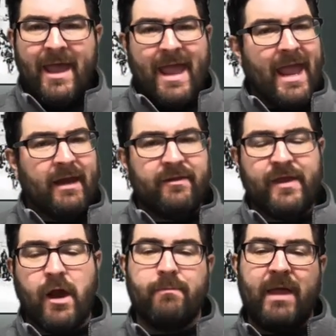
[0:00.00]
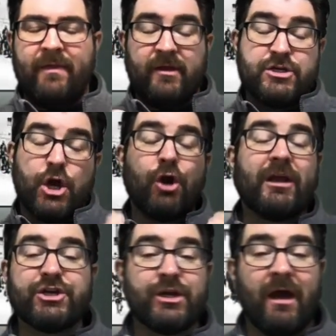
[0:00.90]
And the, and the
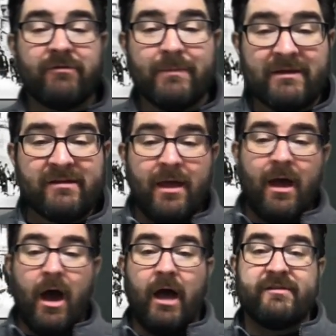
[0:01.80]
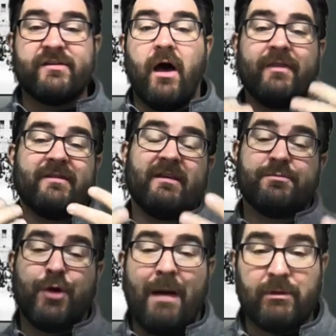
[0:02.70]
Turkish government uh, saw this as
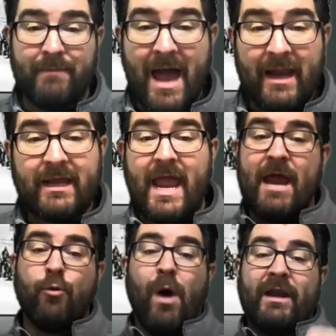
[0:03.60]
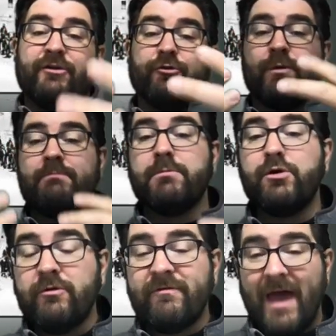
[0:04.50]
problematic and wanted to
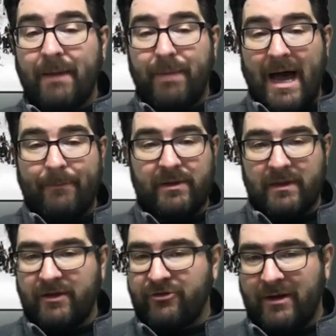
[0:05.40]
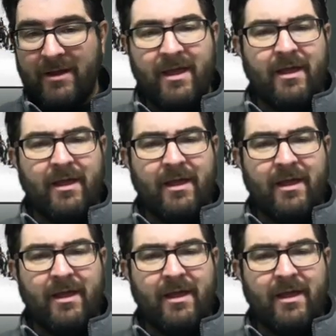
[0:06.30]
remove that population.